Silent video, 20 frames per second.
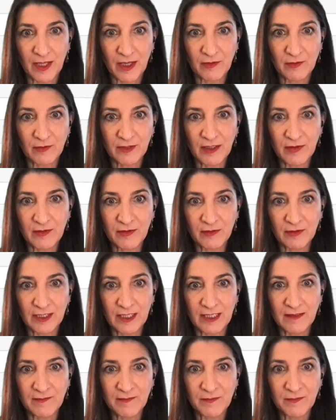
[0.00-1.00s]
Array
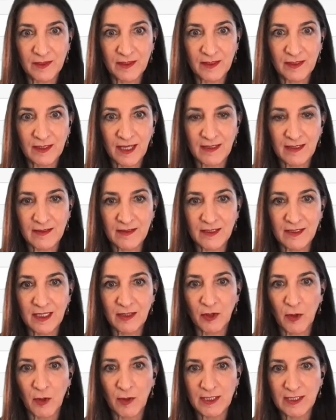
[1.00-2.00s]
3 has
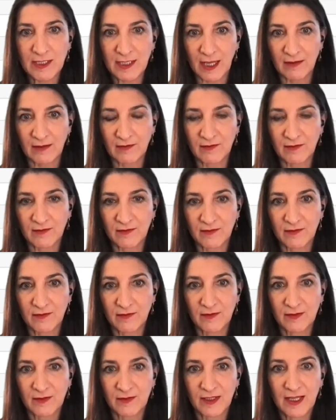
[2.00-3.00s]
0 and 10.
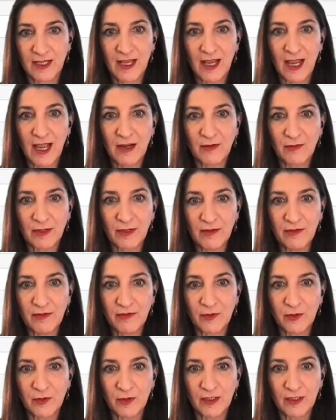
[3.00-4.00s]
Array
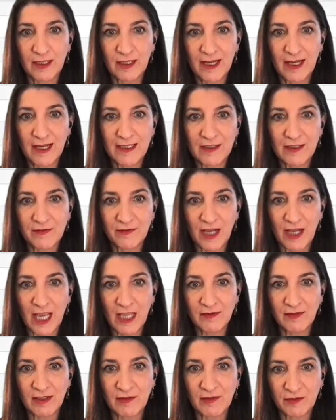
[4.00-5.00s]
4 has
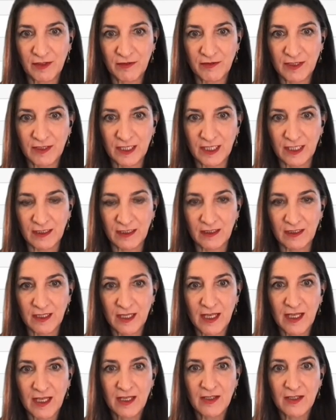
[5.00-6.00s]
5 and 15.
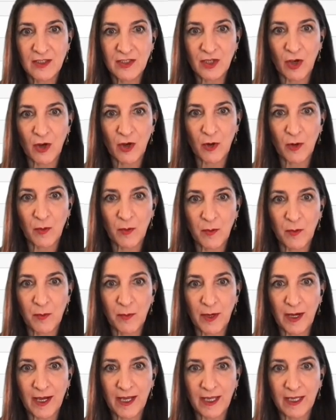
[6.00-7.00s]
So
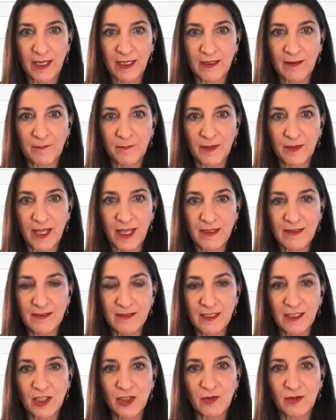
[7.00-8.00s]
by
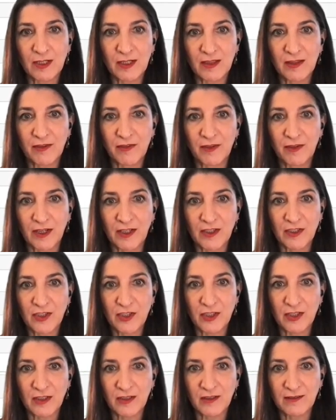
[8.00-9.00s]
executing the
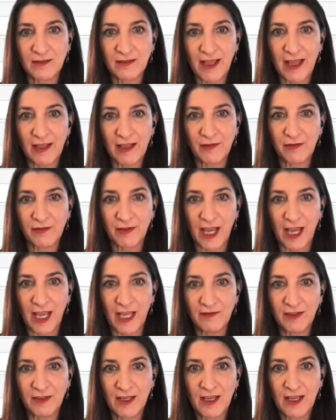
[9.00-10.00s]
function add
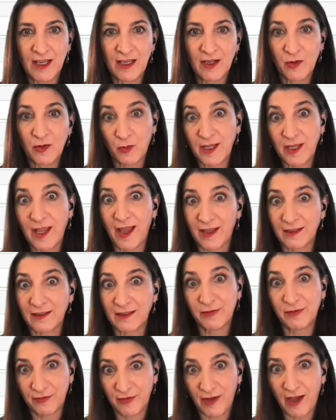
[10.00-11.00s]
5, we
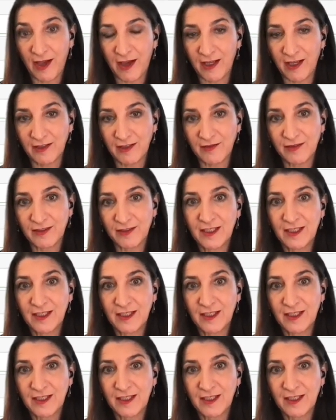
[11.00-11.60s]
added 5